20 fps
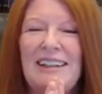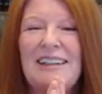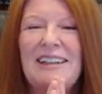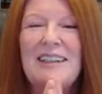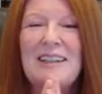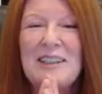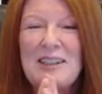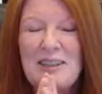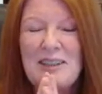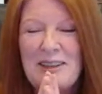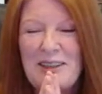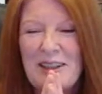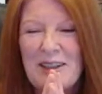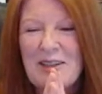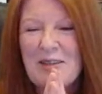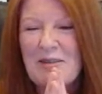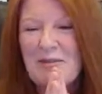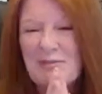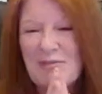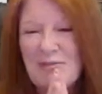And
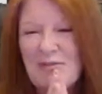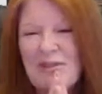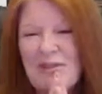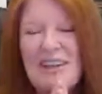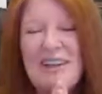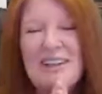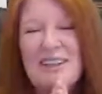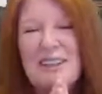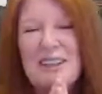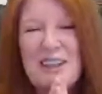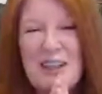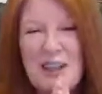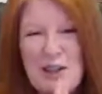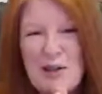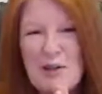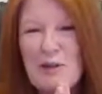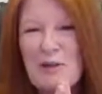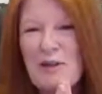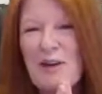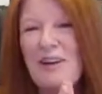I'll see
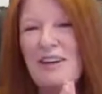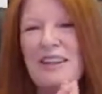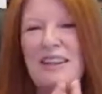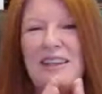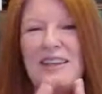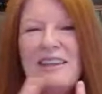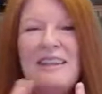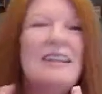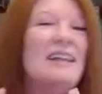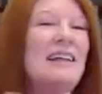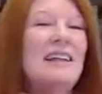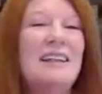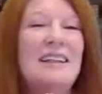you on